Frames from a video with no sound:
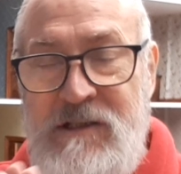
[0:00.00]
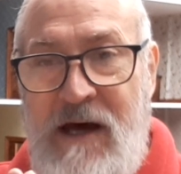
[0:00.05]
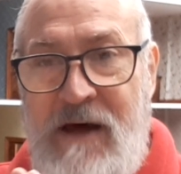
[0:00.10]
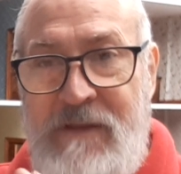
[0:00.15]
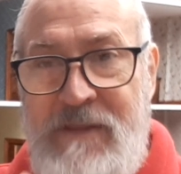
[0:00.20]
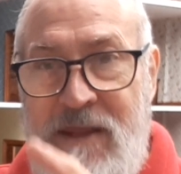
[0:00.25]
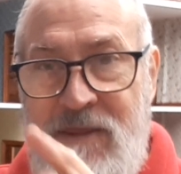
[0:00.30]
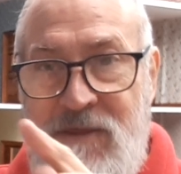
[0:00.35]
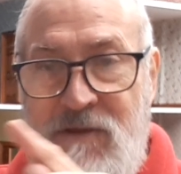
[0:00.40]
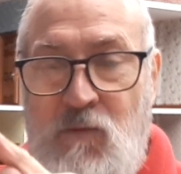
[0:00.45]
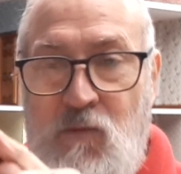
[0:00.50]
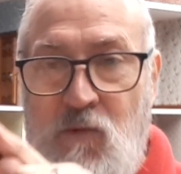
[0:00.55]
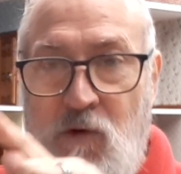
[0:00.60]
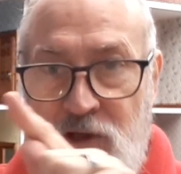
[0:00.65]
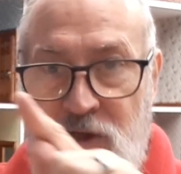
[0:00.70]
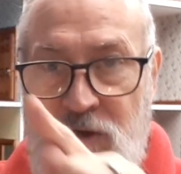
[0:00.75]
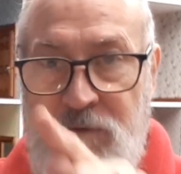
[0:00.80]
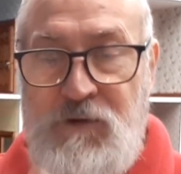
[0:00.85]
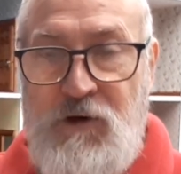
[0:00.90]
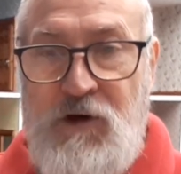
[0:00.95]
And then what
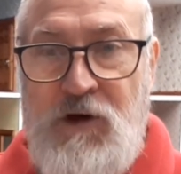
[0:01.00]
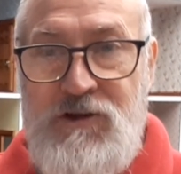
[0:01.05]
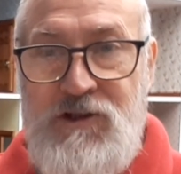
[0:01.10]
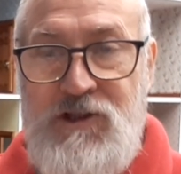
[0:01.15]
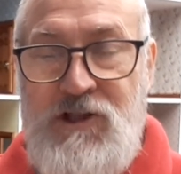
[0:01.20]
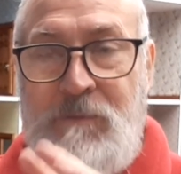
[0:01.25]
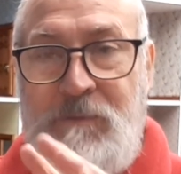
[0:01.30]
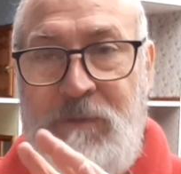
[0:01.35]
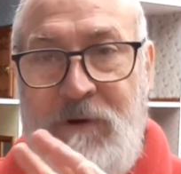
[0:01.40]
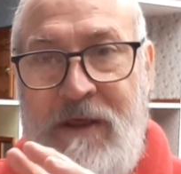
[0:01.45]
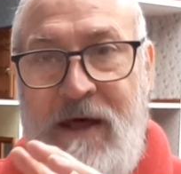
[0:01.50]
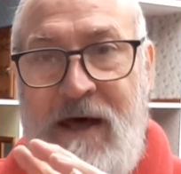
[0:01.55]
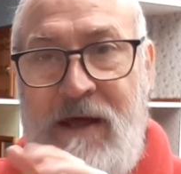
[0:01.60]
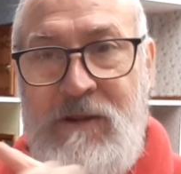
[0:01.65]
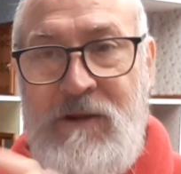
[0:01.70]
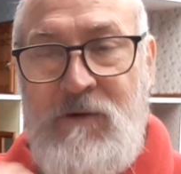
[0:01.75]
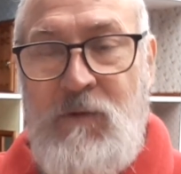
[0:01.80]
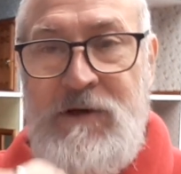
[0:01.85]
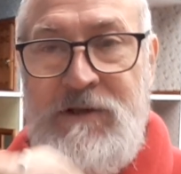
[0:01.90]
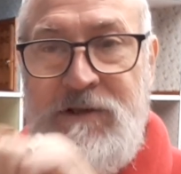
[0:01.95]
you put on top of that,
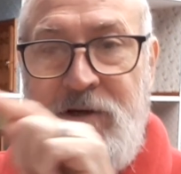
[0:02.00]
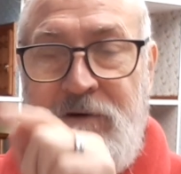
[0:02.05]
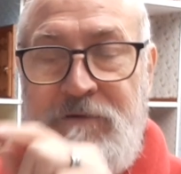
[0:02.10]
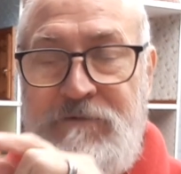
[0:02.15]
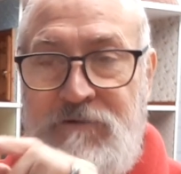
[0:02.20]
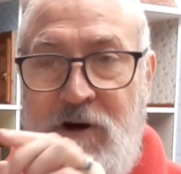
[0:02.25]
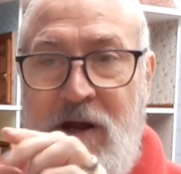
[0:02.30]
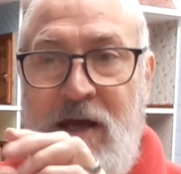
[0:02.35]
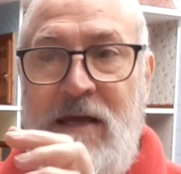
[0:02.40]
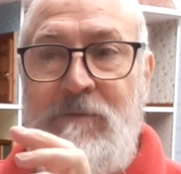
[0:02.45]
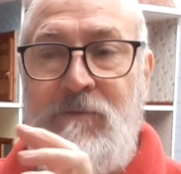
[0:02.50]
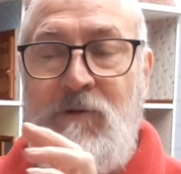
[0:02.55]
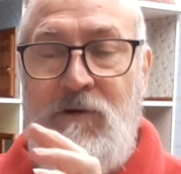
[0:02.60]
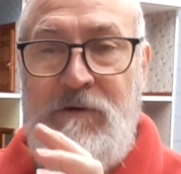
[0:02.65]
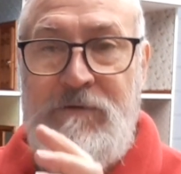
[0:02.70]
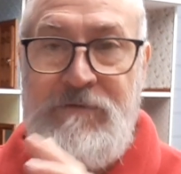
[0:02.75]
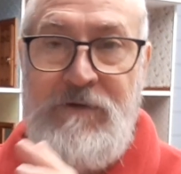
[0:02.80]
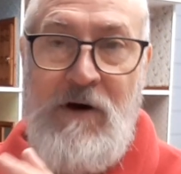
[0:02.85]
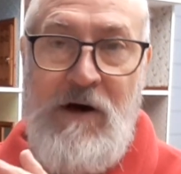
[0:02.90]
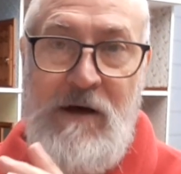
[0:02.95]
the window frame or the
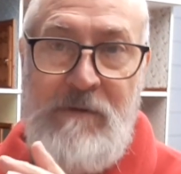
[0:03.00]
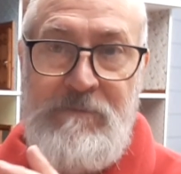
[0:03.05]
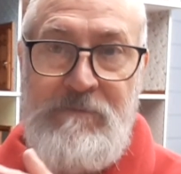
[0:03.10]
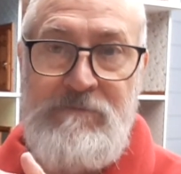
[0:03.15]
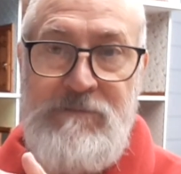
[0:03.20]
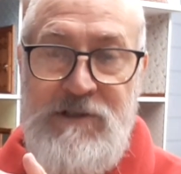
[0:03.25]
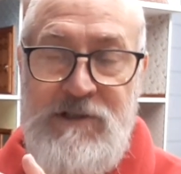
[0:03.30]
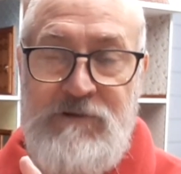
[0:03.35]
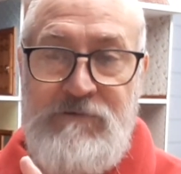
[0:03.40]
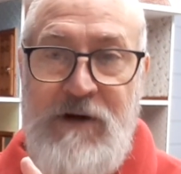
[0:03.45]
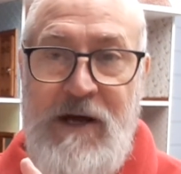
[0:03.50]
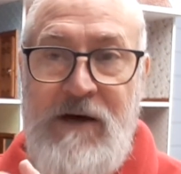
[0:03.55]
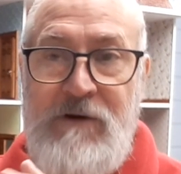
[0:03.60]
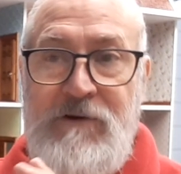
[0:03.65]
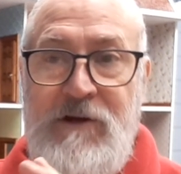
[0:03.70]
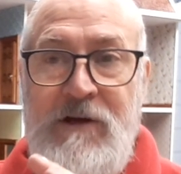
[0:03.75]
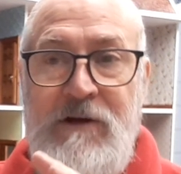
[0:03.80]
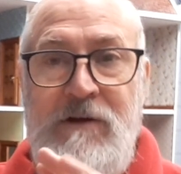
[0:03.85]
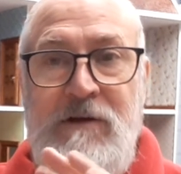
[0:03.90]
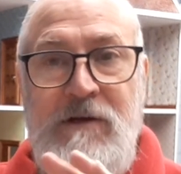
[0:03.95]
fire
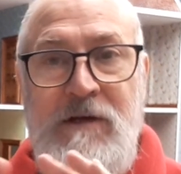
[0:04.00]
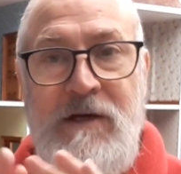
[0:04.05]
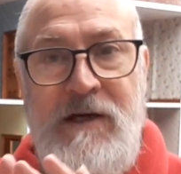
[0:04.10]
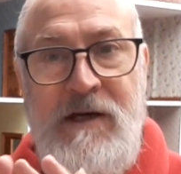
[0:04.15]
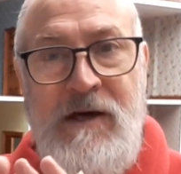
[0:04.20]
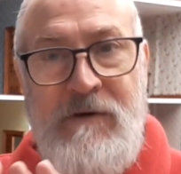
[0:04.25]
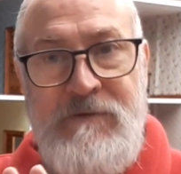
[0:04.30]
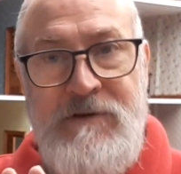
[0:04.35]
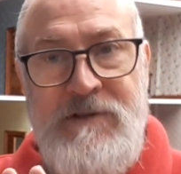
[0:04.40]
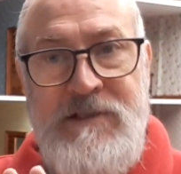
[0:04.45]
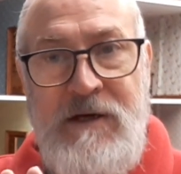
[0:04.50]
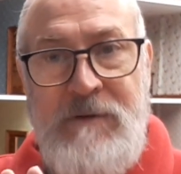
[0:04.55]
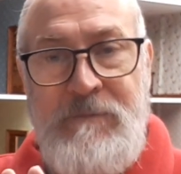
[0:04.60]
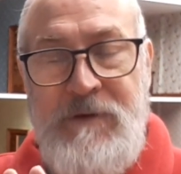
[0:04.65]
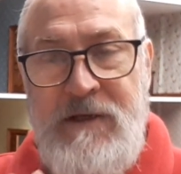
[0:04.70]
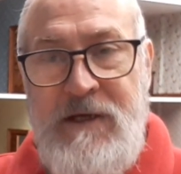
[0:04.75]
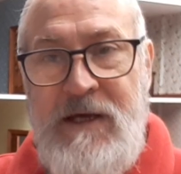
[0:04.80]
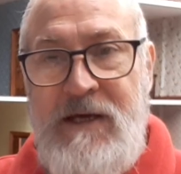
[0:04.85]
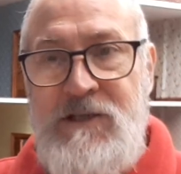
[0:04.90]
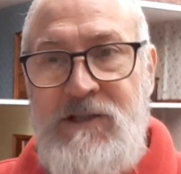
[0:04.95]
surround, covers up
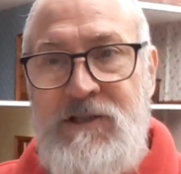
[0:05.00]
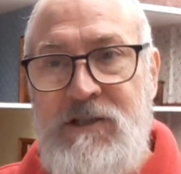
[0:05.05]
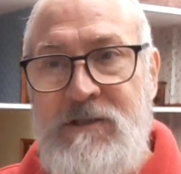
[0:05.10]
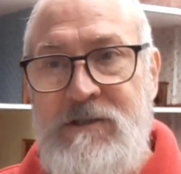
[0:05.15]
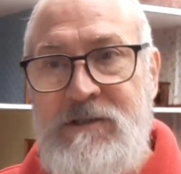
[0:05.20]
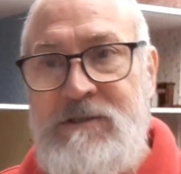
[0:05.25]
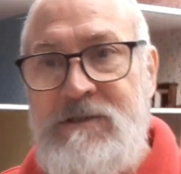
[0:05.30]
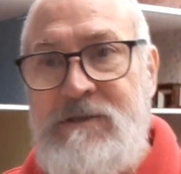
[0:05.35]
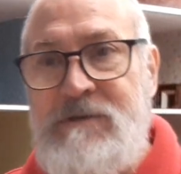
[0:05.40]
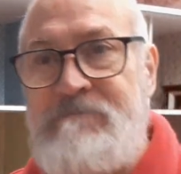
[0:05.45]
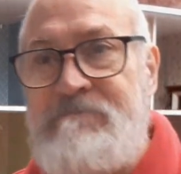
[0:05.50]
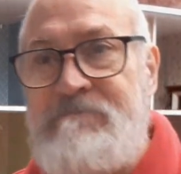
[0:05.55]
the edges.